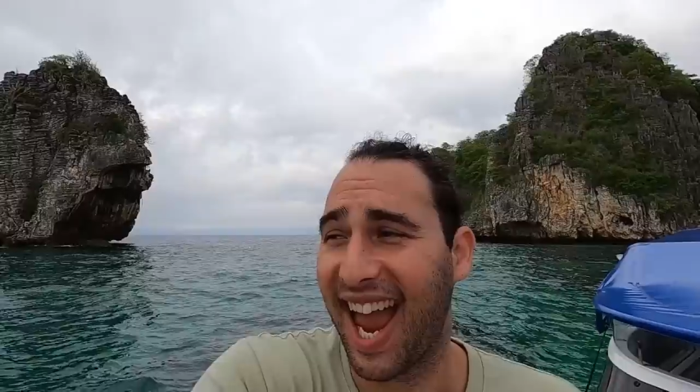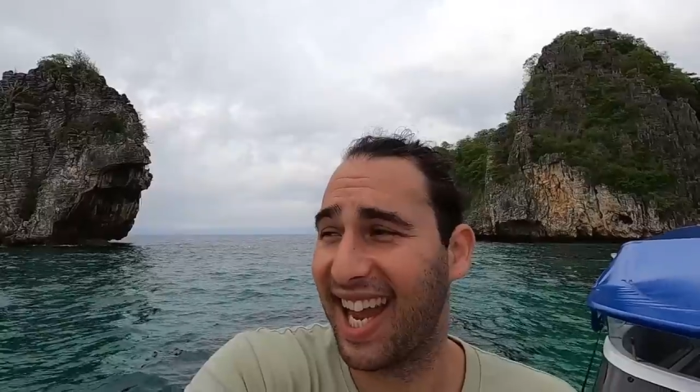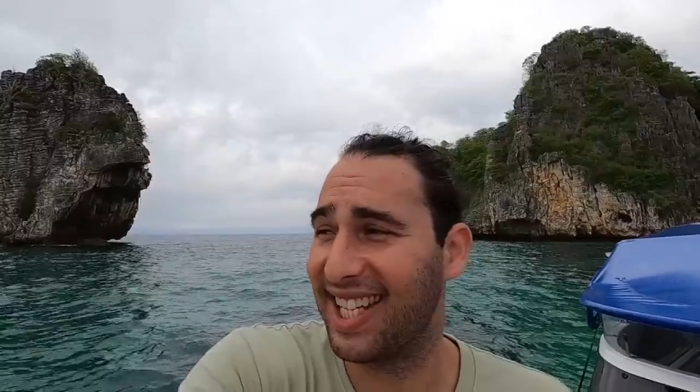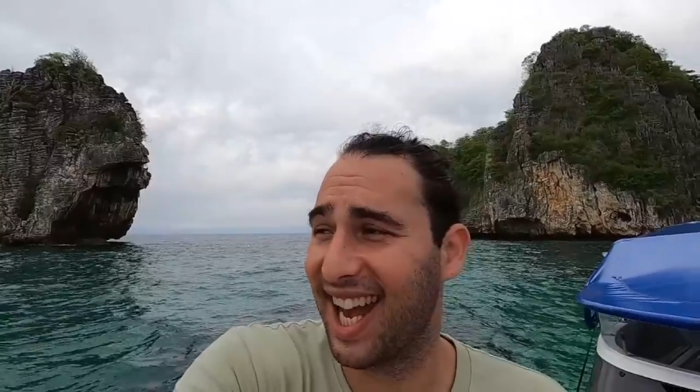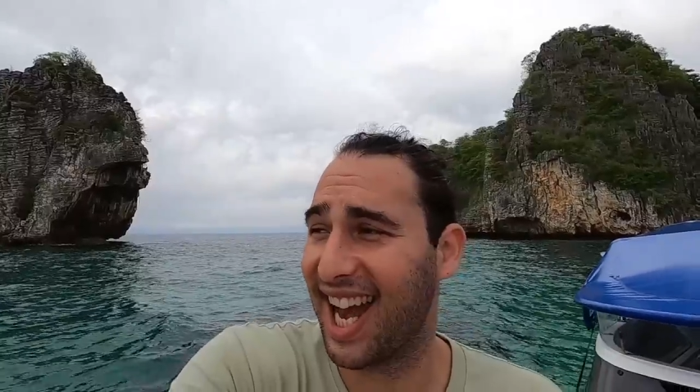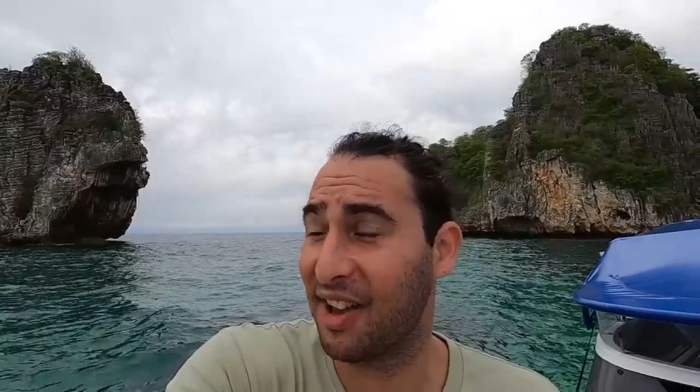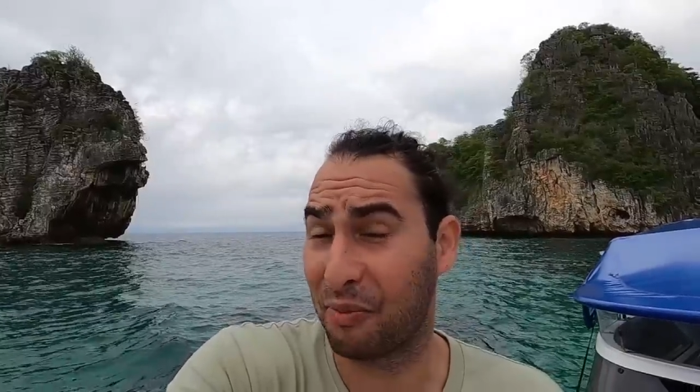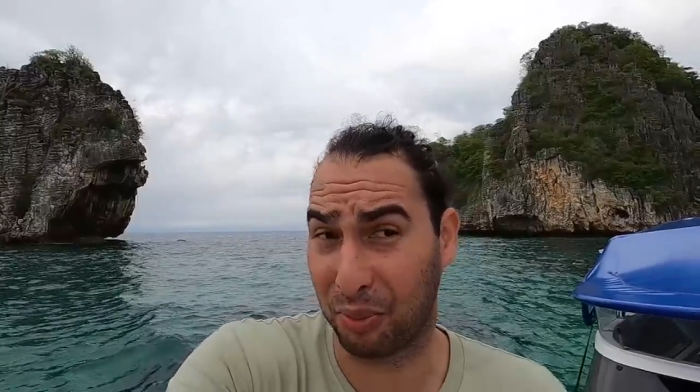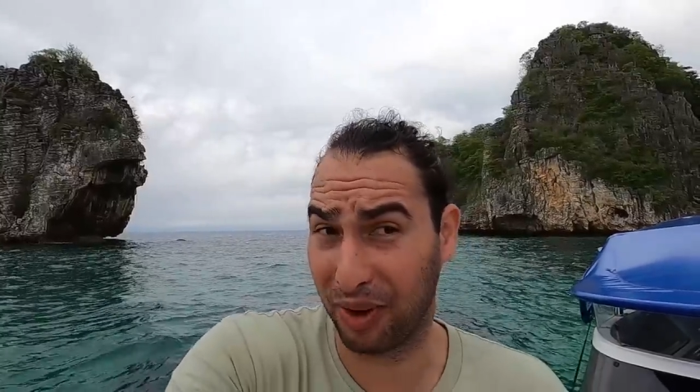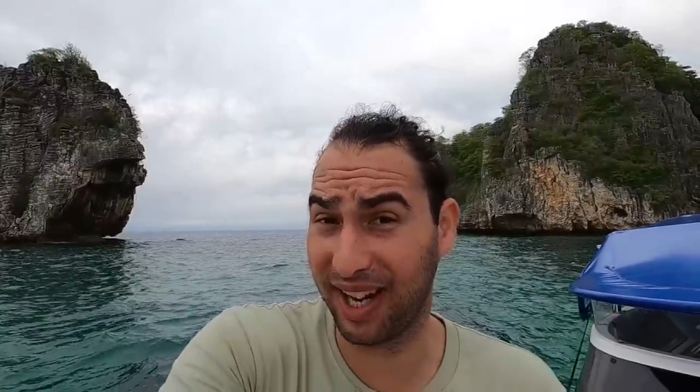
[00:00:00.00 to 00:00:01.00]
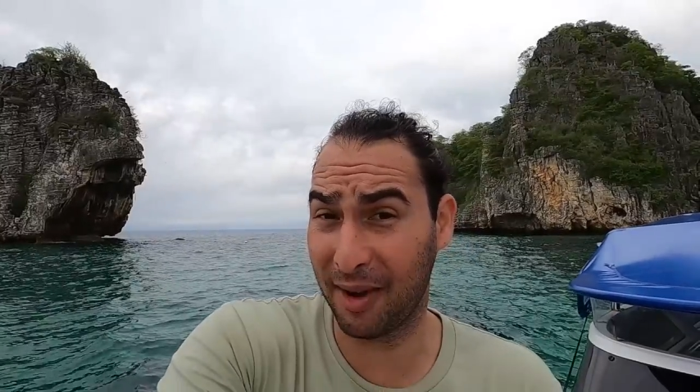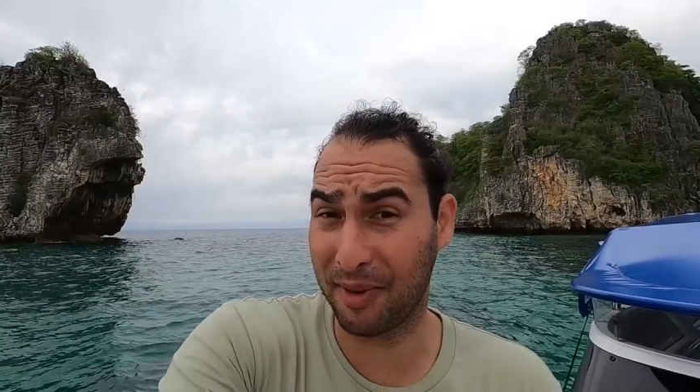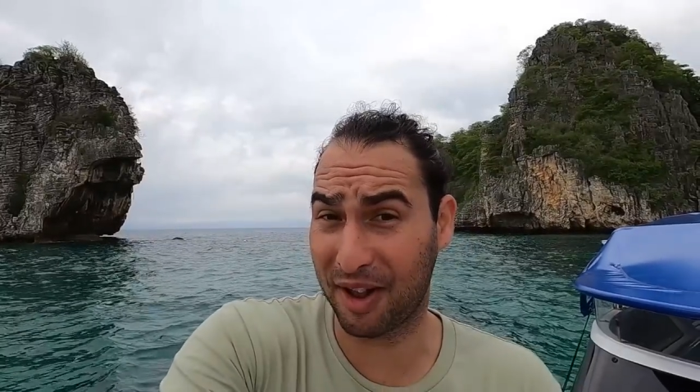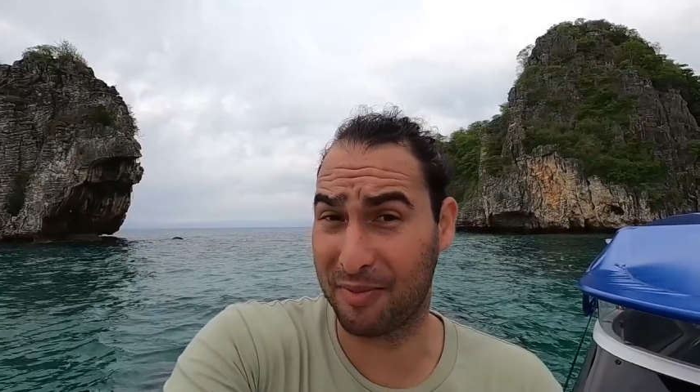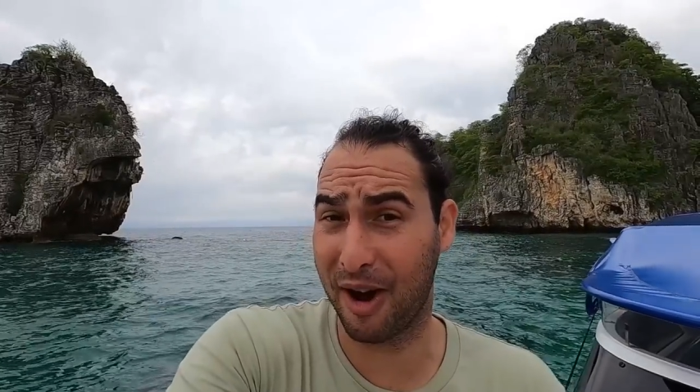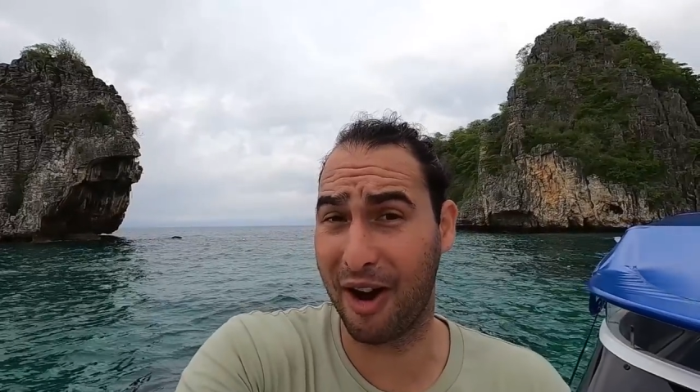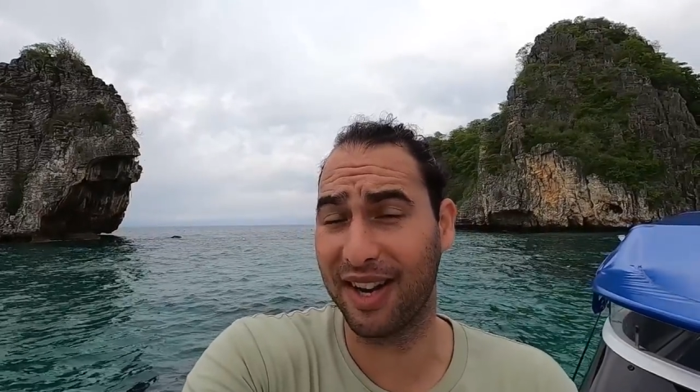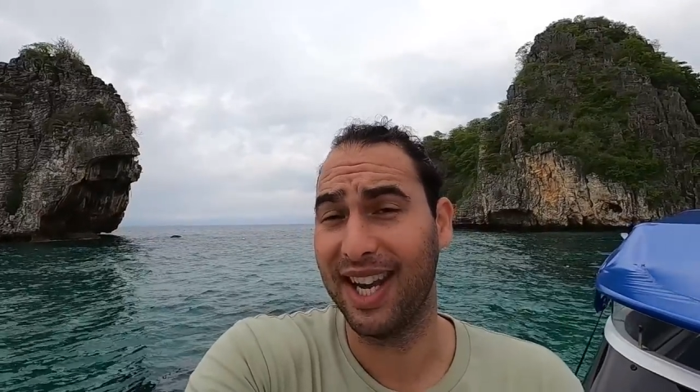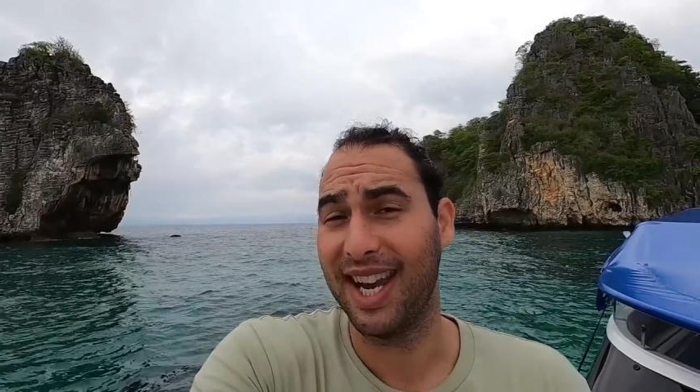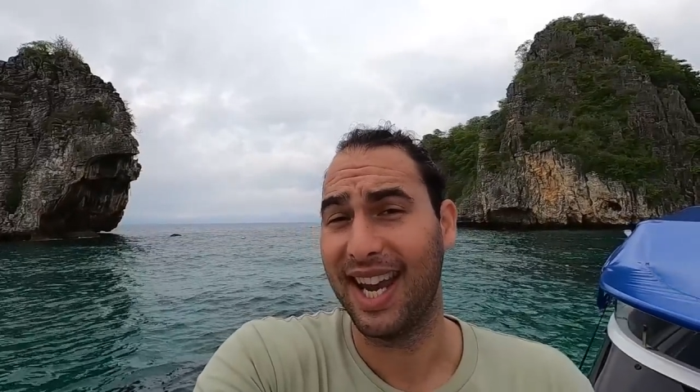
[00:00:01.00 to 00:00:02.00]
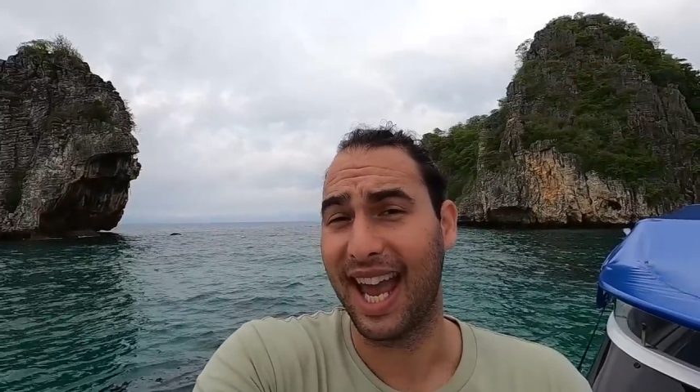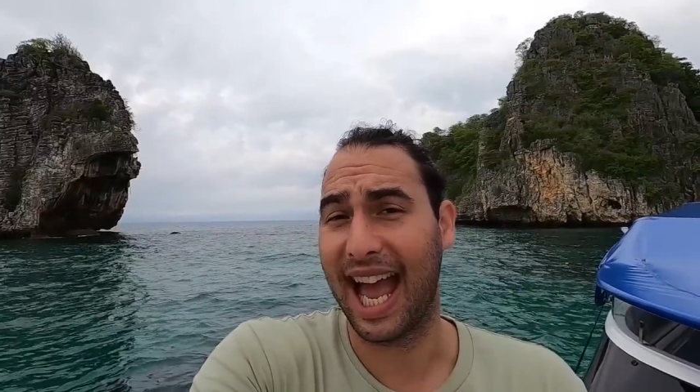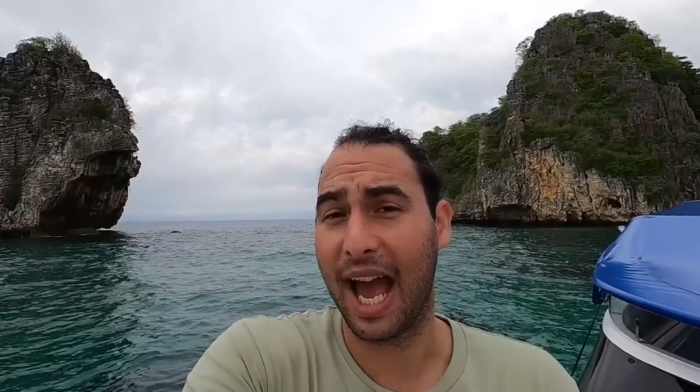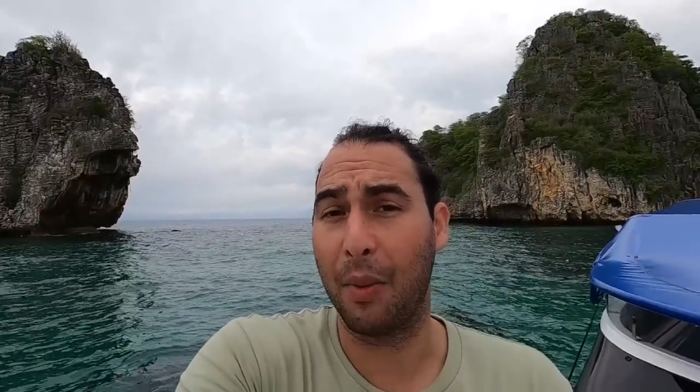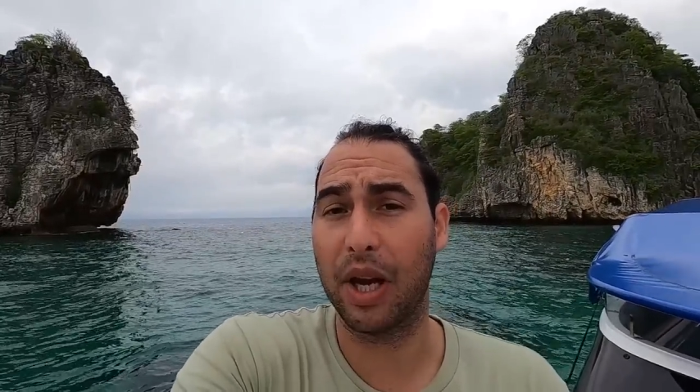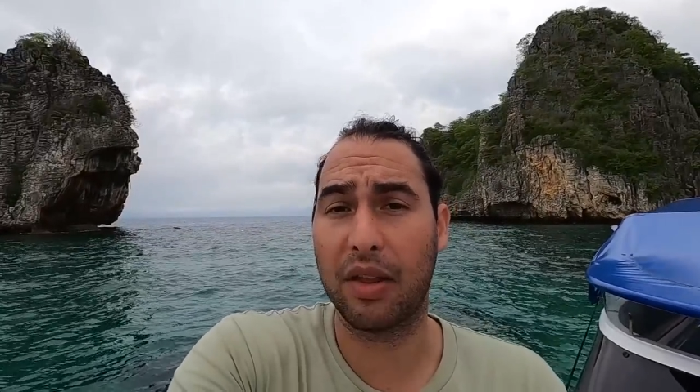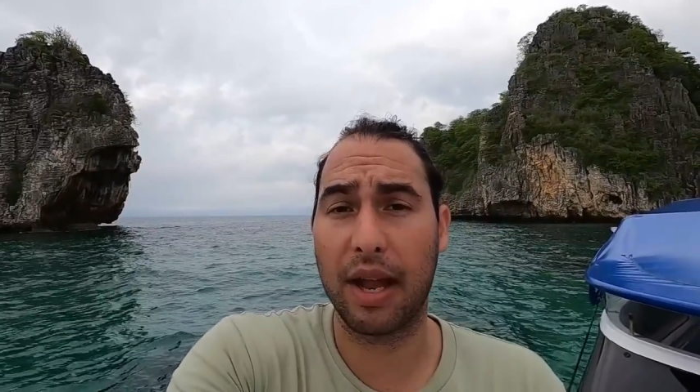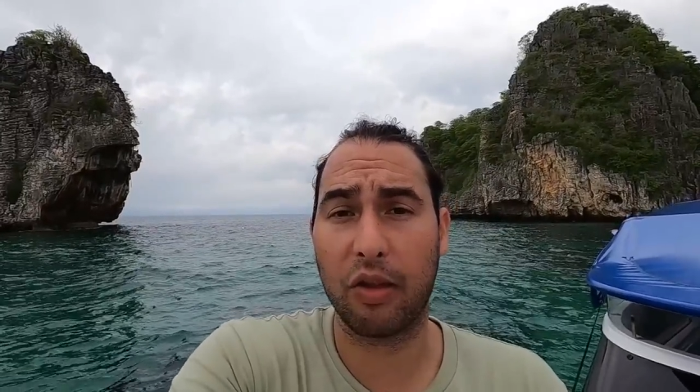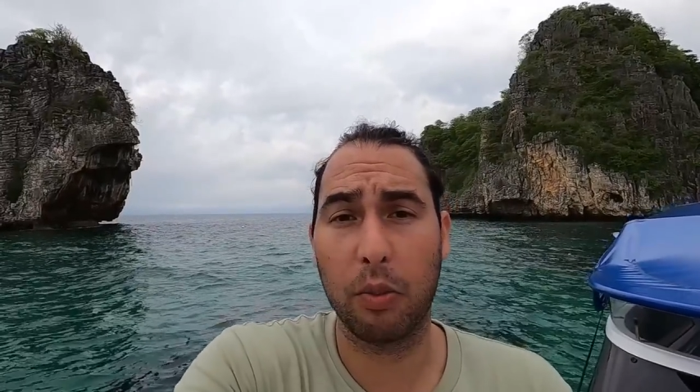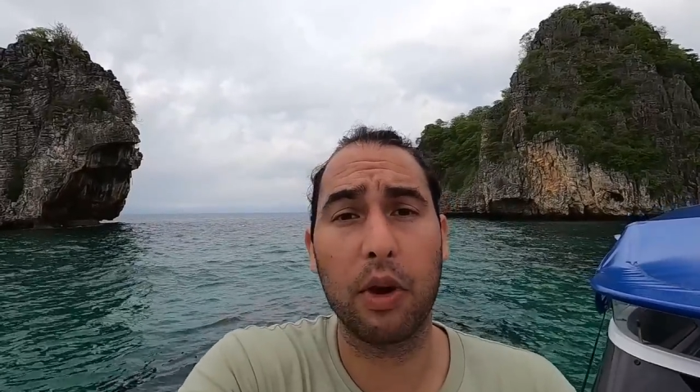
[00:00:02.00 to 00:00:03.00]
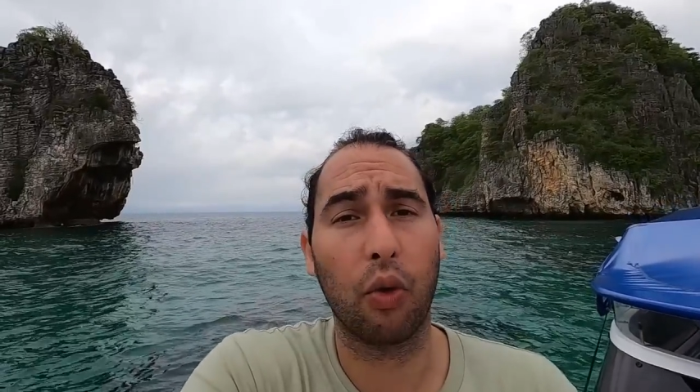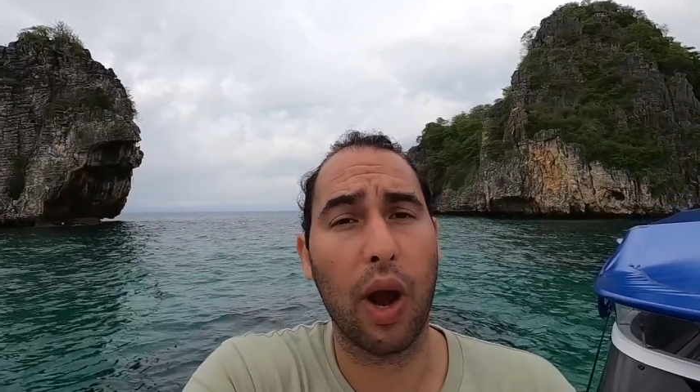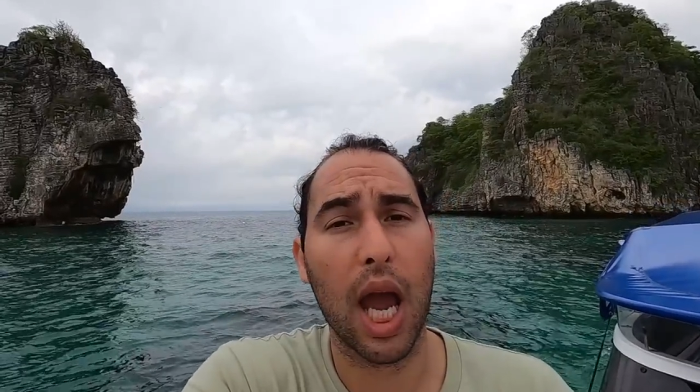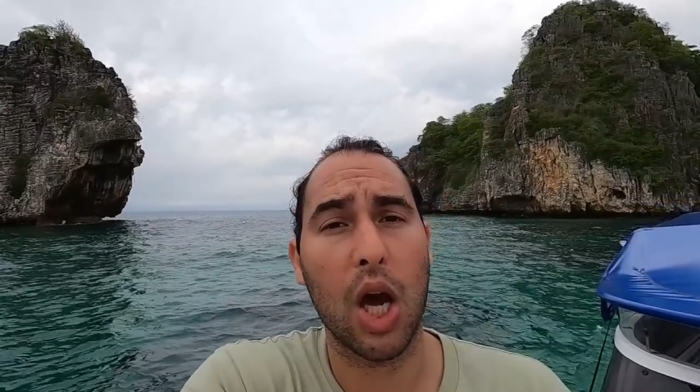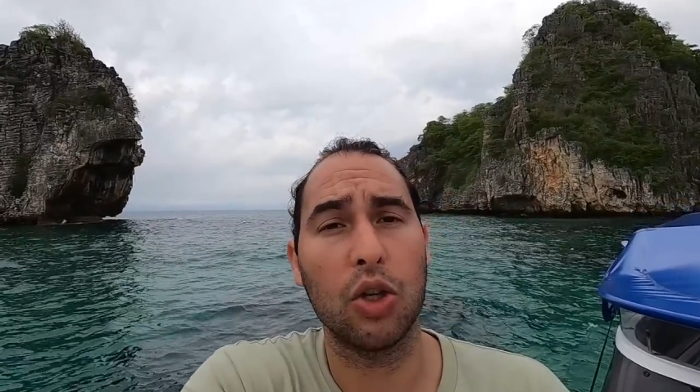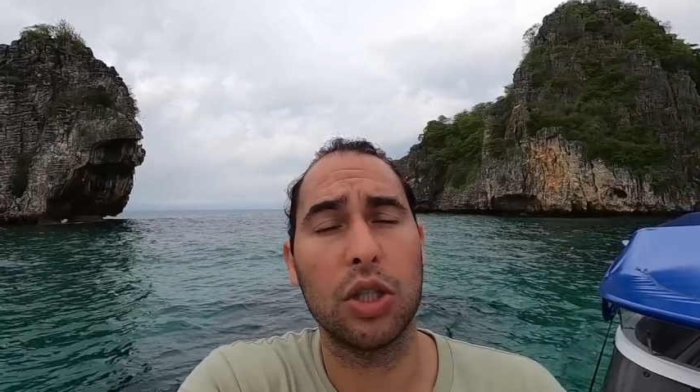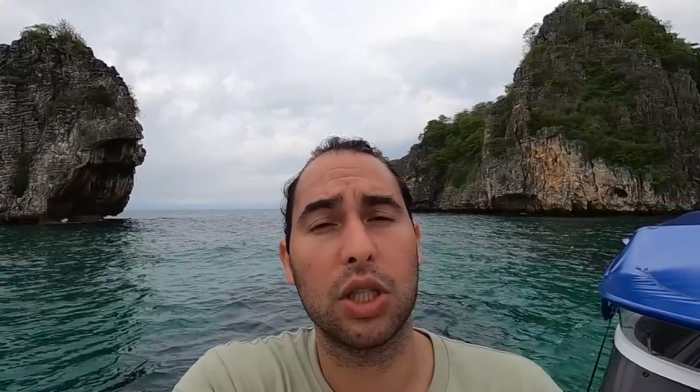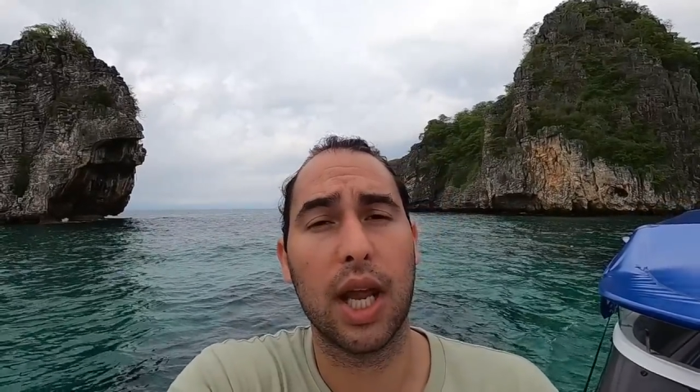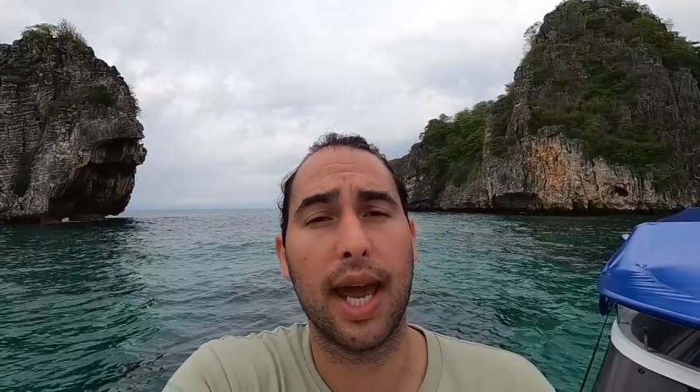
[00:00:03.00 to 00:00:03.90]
and it's a pretty epic spot. We're gonna start swimming around,